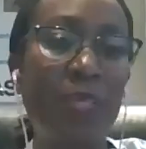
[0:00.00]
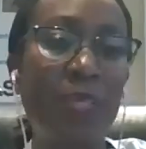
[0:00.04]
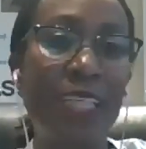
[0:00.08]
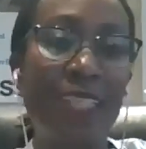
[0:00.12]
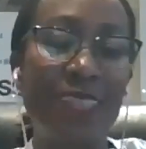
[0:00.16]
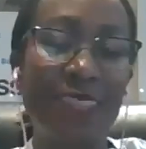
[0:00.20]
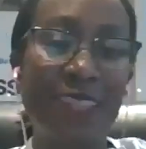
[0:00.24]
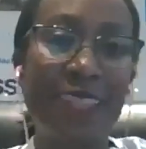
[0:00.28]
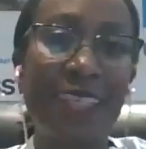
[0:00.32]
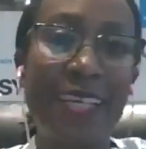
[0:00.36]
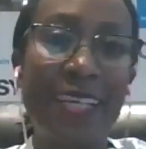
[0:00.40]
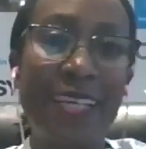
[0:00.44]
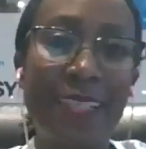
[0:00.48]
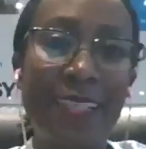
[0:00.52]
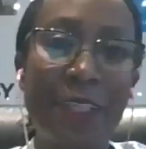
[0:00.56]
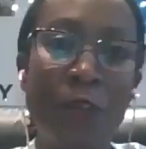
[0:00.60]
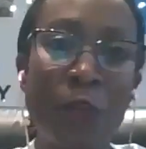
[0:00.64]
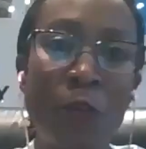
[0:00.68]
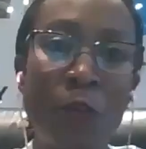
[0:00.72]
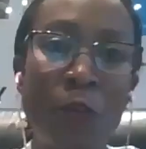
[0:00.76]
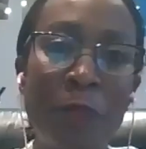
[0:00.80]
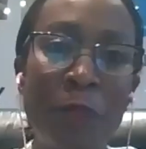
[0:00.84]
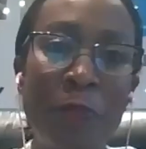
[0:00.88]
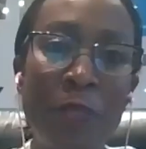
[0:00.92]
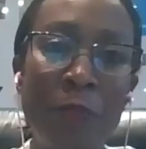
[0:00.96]
because again, you
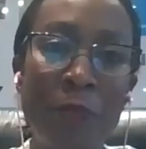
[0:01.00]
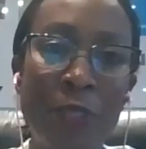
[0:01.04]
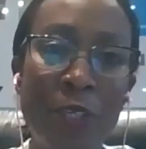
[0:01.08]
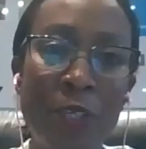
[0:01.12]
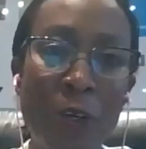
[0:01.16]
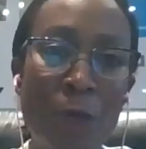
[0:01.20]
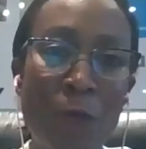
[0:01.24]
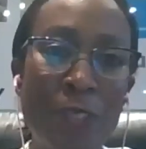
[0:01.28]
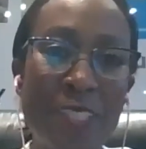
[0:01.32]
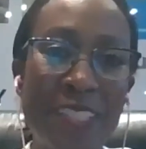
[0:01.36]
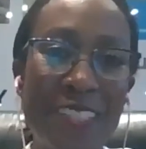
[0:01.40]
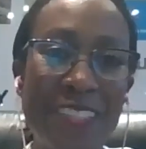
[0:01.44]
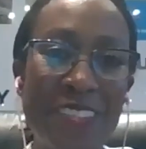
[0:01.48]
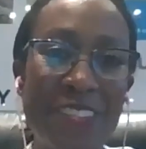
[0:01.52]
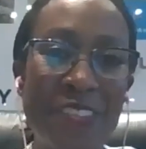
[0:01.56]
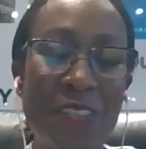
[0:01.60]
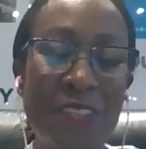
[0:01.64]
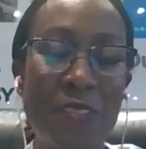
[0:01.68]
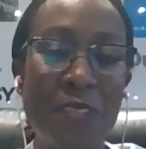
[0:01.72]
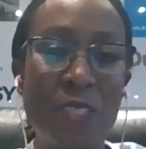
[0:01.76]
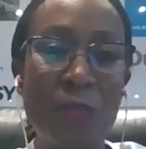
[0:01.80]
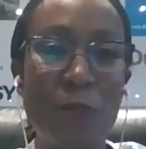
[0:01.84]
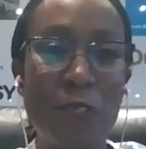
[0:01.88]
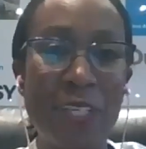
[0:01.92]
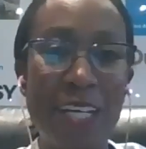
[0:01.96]
know, people are always
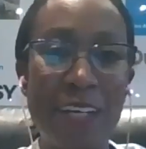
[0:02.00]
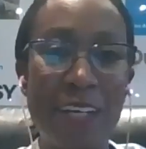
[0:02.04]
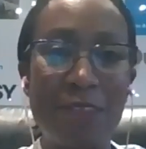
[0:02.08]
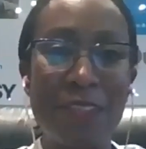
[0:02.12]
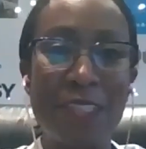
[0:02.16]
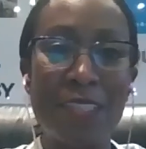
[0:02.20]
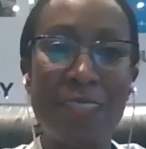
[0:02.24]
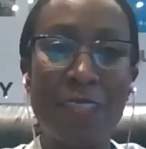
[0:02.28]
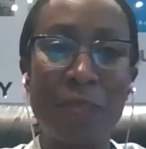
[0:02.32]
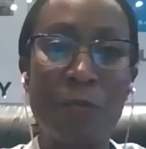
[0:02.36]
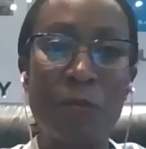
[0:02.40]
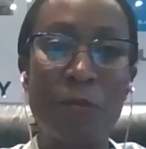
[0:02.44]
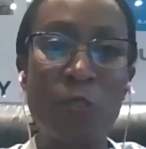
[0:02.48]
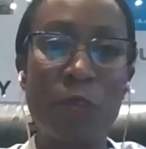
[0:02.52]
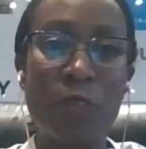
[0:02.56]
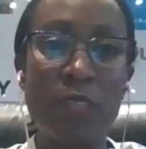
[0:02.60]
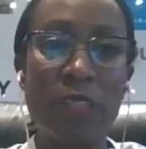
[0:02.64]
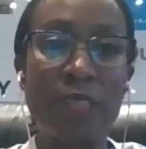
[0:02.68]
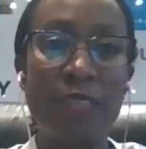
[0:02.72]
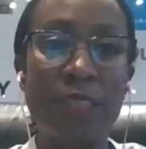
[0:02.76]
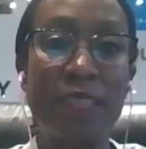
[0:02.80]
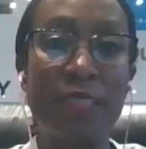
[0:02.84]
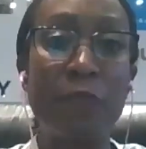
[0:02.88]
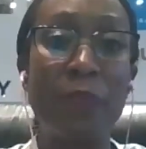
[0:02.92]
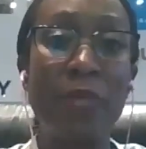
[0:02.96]
concerned about having some sort
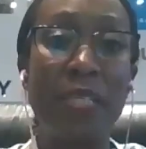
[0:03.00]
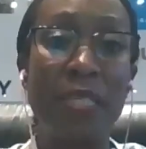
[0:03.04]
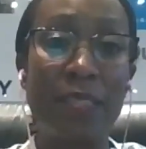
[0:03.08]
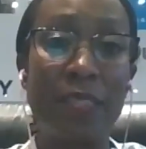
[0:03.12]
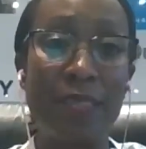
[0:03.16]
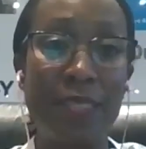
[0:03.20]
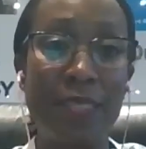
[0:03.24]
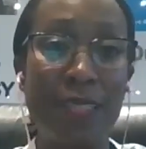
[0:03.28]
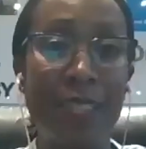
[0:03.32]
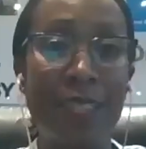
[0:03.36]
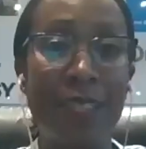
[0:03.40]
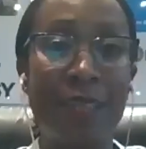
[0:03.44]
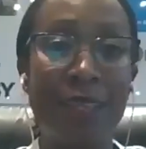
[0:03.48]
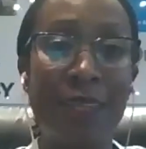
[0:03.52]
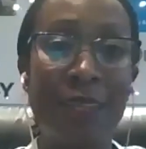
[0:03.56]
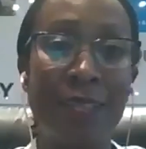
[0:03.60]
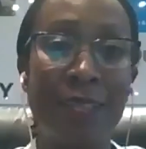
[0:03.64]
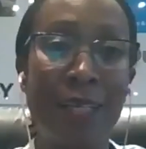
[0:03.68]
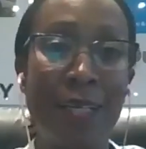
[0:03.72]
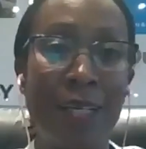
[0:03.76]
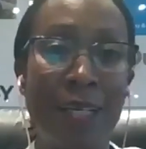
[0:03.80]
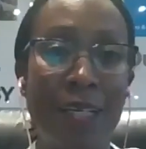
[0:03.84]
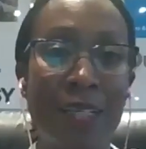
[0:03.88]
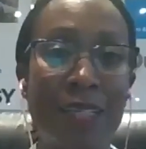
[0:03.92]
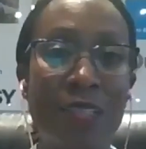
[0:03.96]
of stability
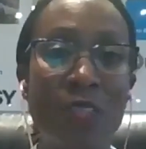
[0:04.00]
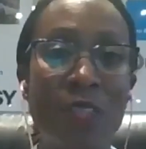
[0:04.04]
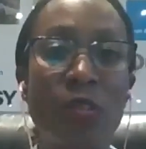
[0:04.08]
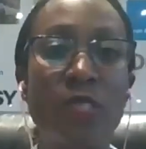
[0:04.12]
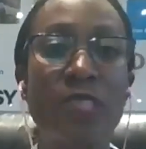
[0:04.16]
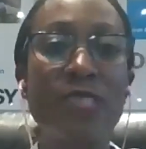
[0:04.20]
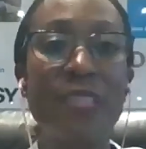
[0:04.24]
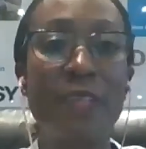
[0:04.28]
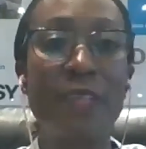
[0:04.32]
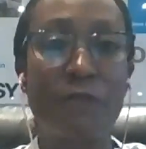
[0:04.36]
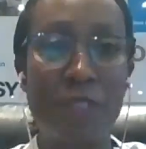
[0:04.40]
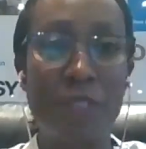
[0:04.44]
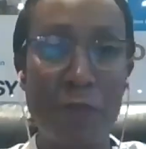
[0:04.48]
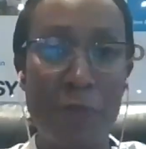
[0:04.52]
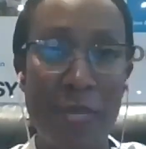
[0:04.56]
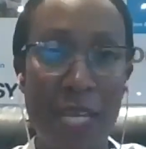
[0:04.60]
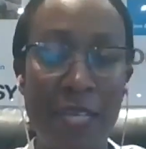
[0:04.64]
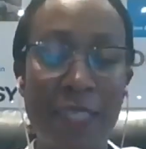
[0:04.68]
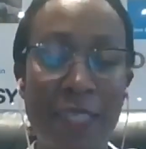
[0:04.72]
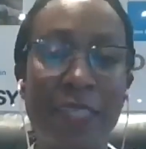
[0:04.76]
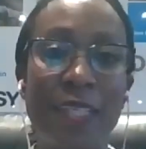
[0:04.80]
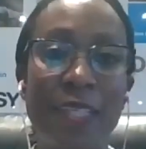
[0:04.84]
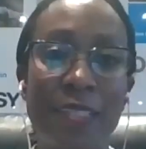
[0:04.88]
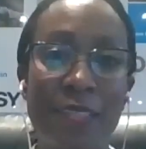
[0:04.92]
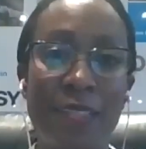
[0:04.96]
and a sort of safety
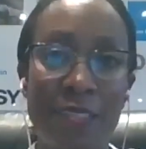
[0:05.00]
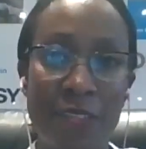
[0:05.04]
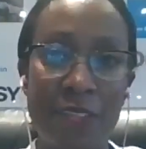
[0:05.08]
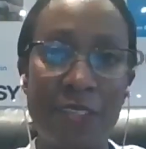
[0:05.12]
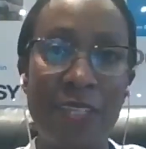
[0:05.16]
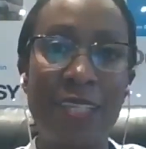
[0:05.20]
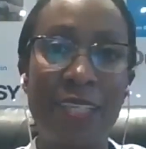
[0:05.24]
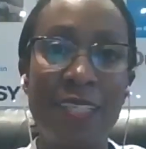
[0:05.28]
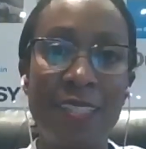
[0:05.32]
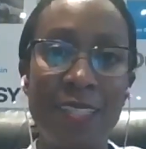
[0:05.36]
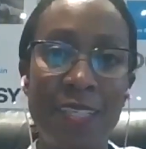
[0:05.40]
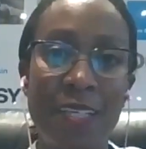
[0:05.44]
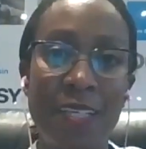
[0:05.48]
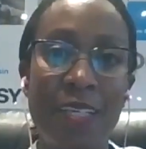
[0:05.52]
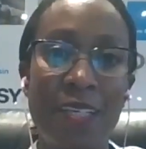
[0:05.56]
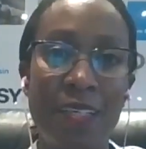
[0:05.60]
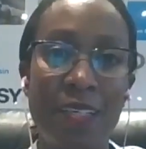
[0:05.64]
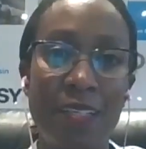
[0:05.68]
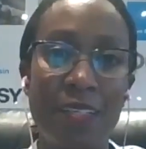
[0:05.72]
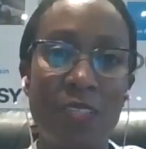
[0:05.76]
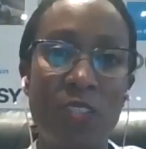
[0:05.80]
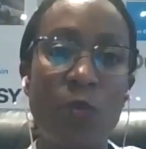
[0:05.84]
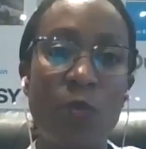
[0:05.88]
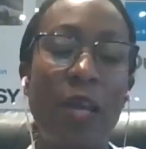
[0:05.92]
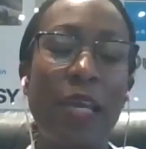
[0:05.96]
blanket,
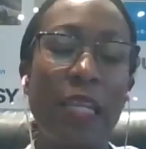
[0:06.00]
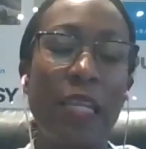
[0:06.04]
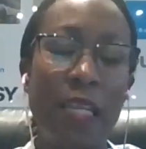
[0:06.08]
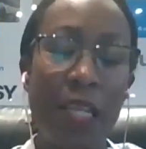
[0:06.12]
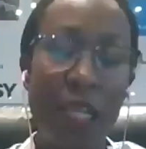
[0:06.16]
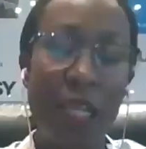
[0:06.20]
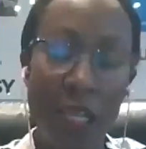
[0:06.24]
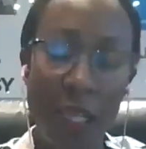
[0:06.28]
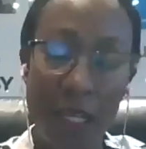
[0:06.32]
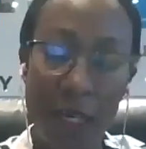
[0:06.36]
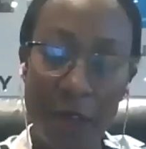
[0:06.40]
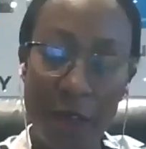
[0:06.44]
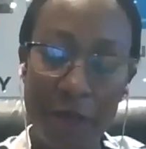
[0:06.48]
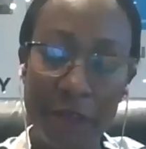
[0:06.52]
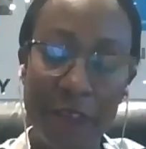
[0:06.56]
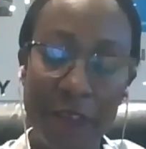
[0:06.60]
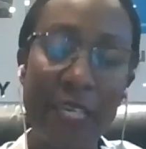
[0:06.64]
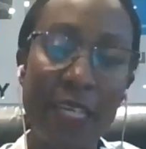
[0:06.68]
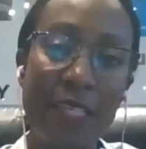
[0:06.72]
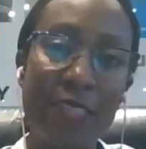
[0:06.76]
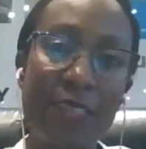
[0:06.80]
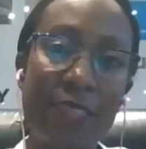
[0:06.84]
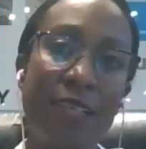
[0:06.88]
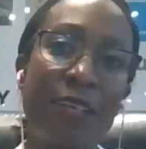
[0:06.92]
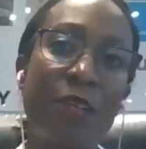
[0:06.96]
right? So I love
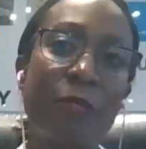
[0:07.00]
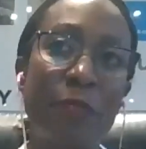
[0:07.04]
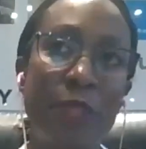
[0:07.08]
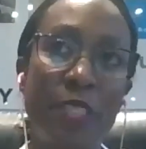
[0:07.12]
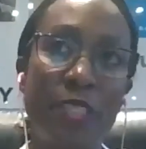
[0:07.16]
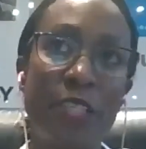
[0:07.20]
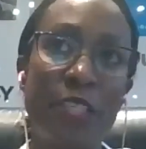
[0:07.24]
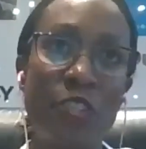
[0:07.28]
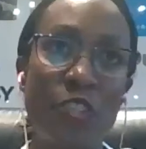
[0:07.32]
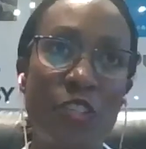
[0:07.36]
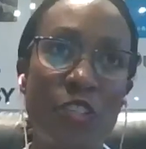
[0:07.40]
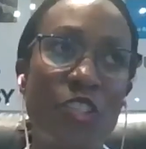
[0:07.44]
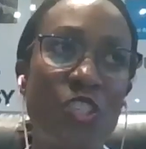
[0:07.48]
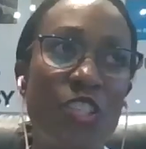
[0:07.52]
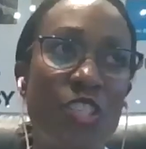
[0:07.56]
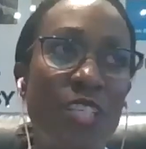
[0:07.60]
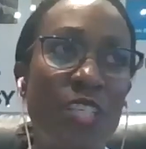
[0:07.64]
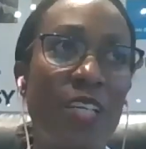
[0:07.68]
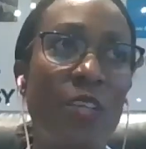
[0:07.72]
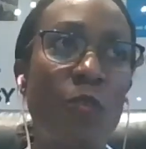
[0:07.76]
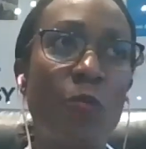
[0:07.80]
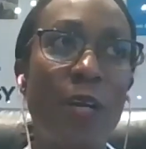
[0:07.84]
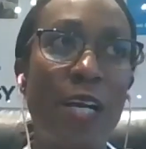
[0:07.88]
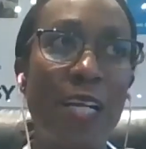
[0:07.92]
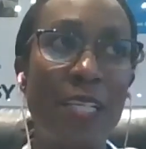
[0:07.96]
the example that you
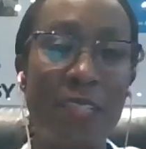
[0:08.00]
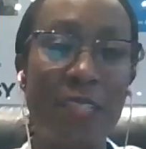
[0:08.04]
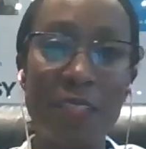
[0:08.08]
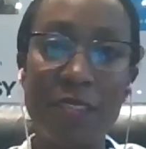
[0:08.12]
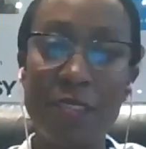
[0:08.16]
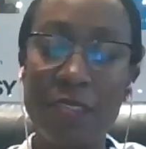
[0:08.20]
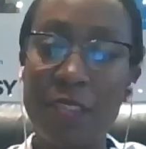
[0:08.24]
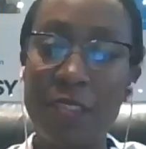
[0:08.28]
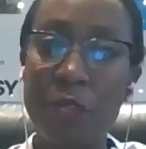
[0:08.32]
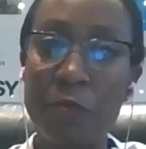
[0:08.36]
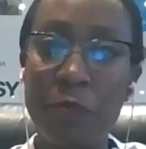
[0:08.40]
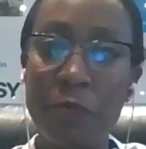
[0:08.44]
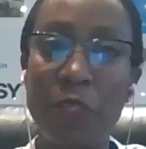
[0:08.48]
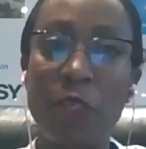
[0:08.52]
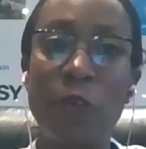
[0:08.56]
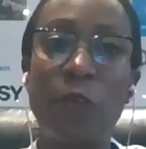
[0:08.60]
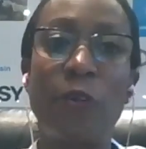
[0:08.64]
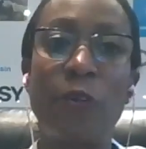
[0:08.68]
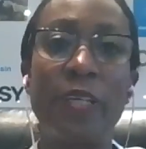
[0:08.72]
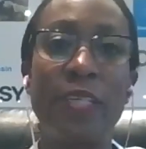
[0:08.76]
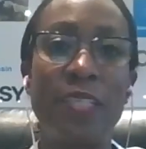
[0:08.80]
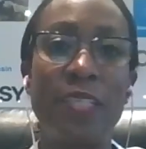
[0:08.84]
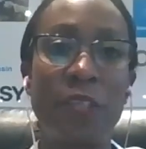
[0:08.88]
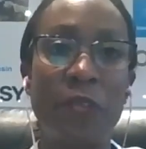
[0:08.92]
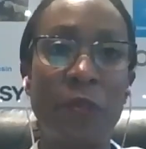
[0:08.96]
shared. While you're still
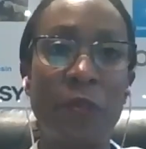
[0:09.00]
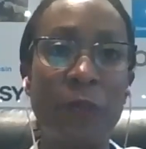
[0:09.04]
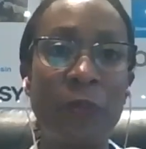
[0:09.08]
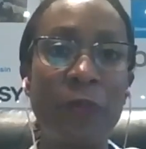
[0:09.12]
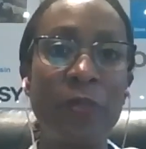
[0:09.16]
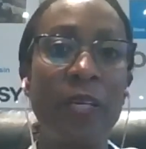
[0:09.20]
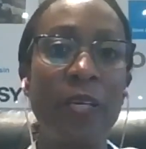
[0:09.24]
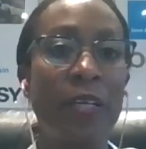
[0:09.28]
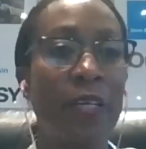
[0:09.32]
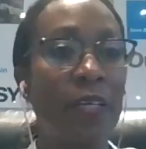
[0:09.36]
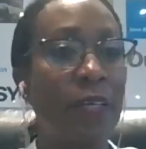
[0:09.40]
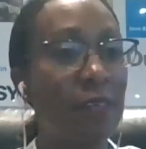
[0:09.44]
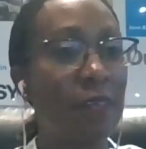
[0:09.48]
employed, you know,